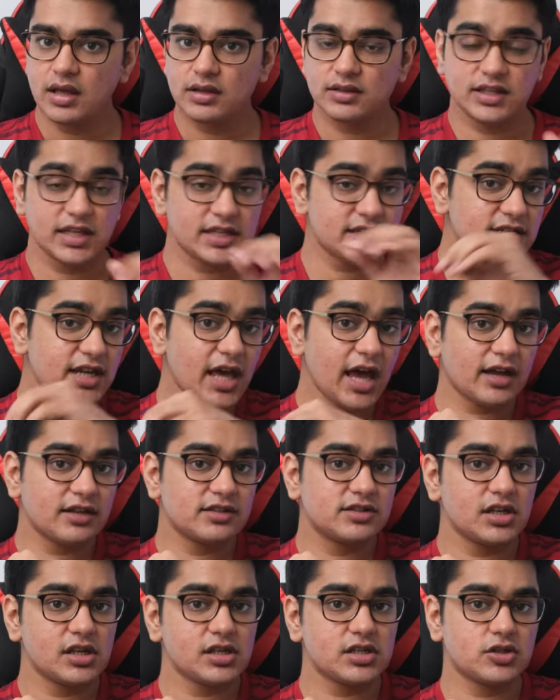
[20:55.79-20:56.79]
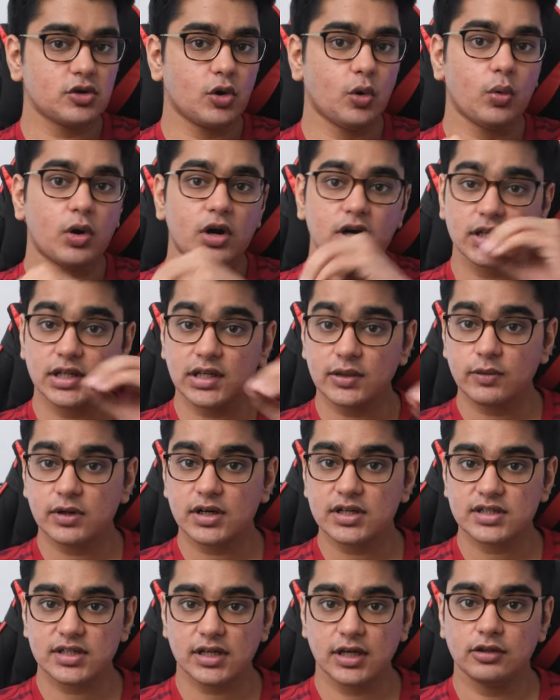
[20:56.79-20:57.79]
this DAC just over
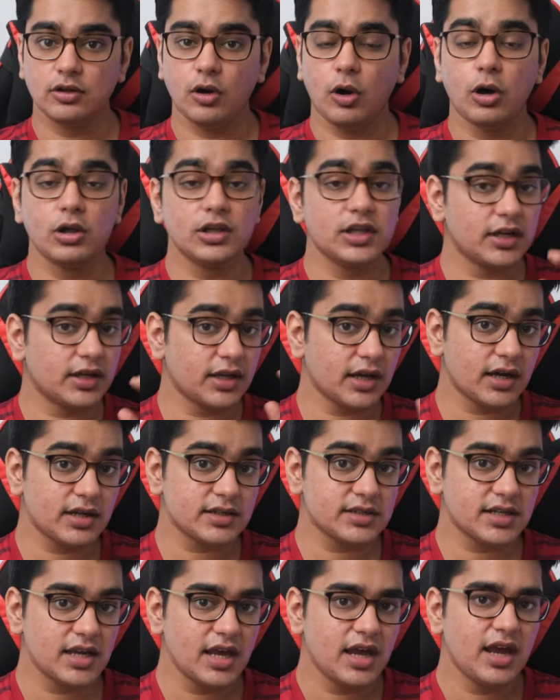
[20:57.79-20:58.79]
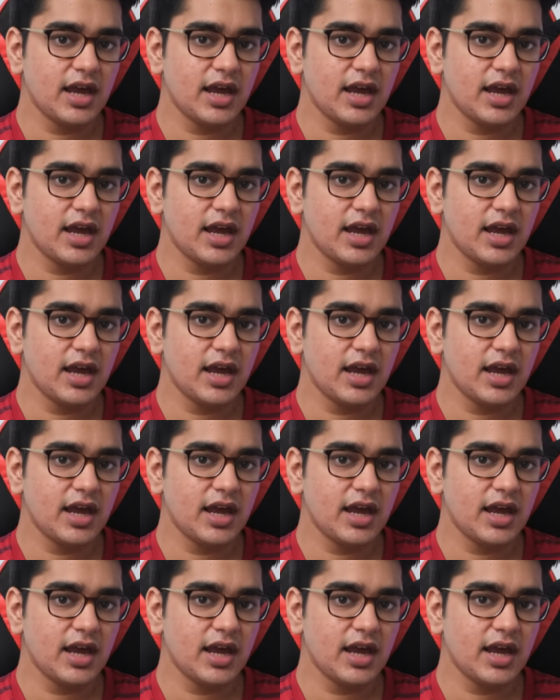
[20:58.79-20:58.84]
delivers in all areas